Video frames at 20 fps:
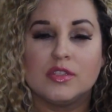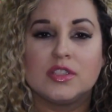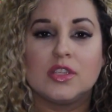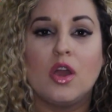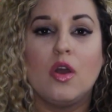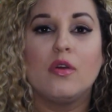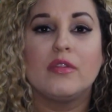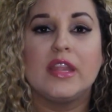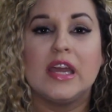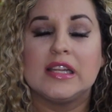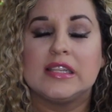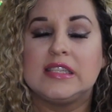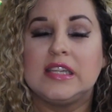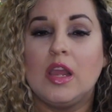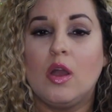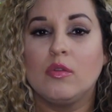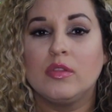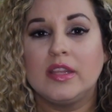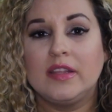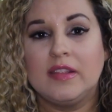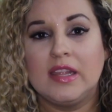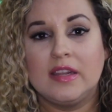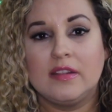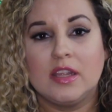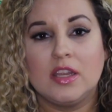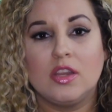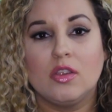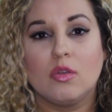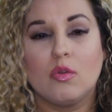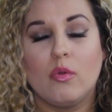So that's the only thing
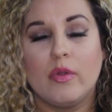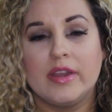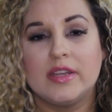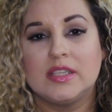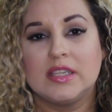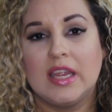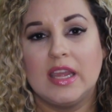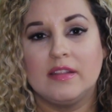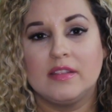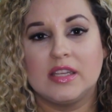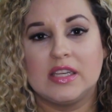that you're going to get.